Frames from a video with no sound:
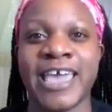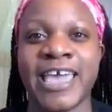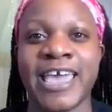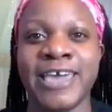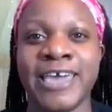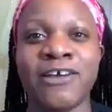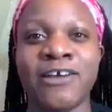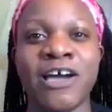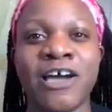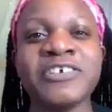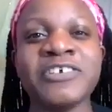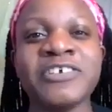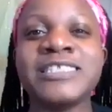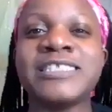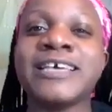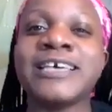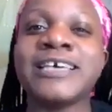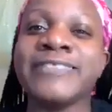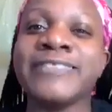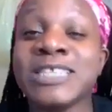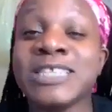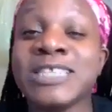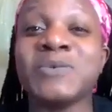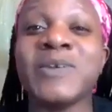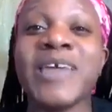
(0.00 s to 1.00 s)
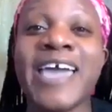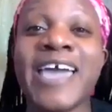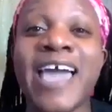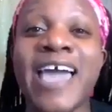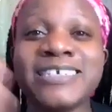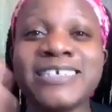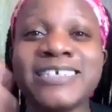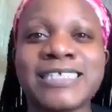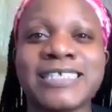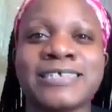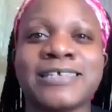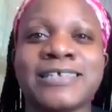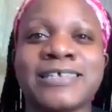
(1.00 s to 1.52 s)
And all of a sudden, that's when I
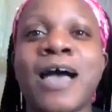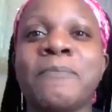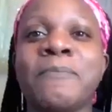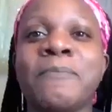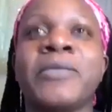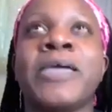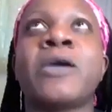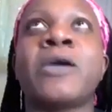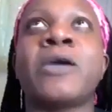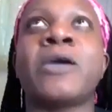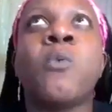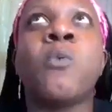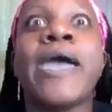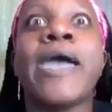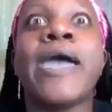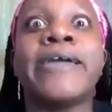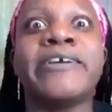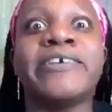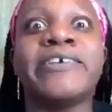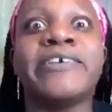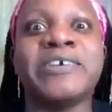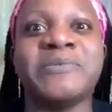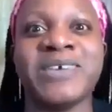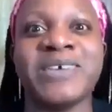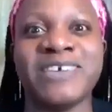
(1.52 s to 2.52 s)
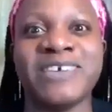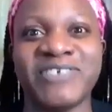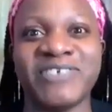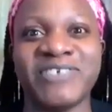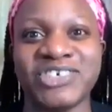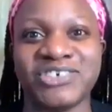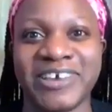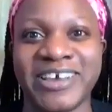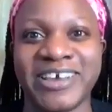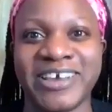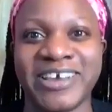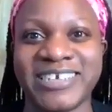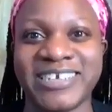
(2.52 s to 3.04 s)
had to stop. Like, why are you even
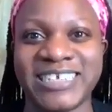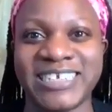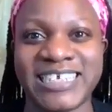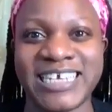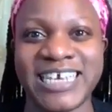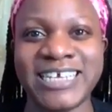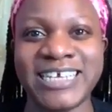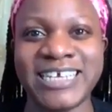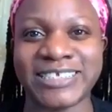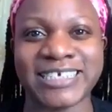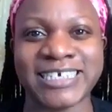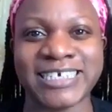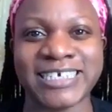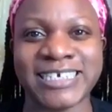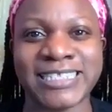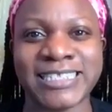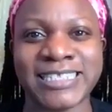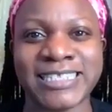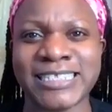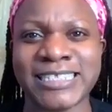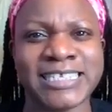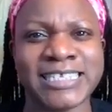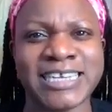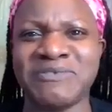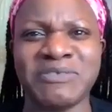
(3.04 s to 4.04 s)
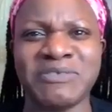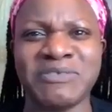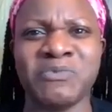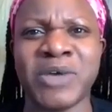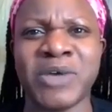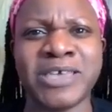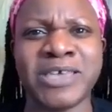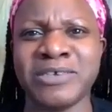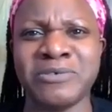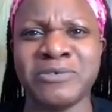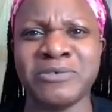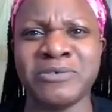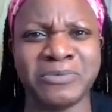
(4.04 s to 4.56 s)
trying to teach this? This isn't even
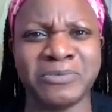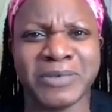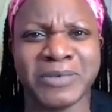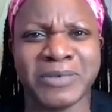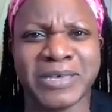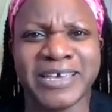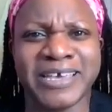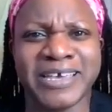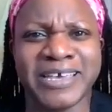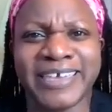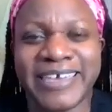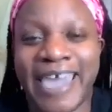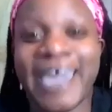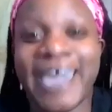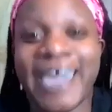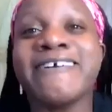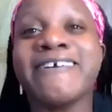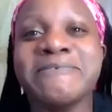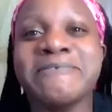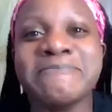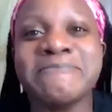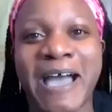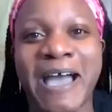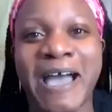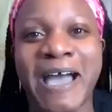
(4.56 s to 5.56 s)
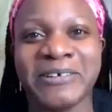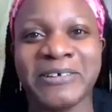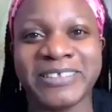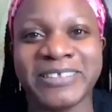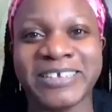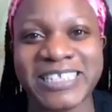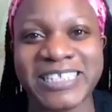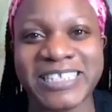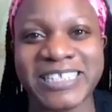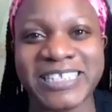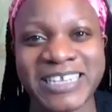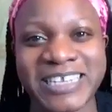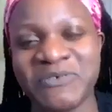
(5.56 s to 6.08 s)
what you care about.
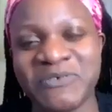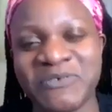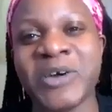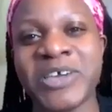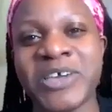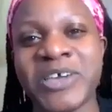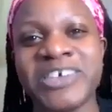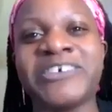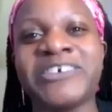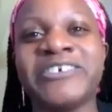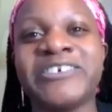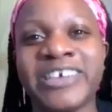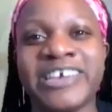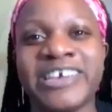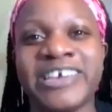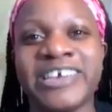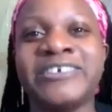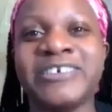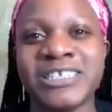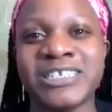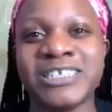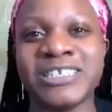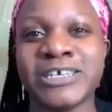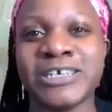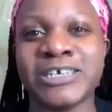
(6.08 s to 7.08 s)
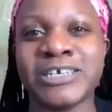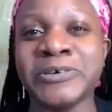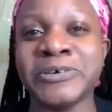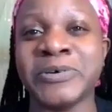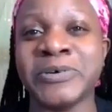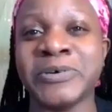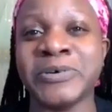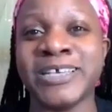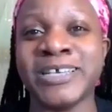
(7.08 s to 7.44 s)
This isn't even what you're here to do.